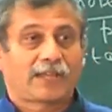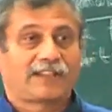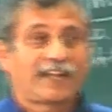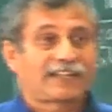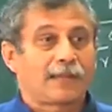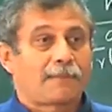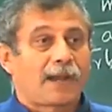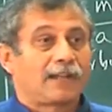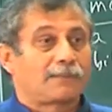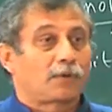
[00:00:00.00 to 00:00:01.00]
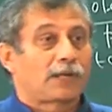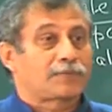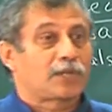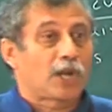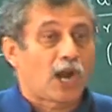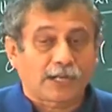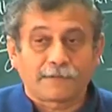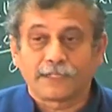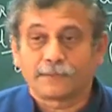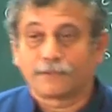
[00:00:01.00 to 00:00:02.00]
And that time, parallel programs are not
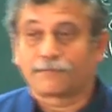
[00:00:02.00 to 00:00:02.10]
available.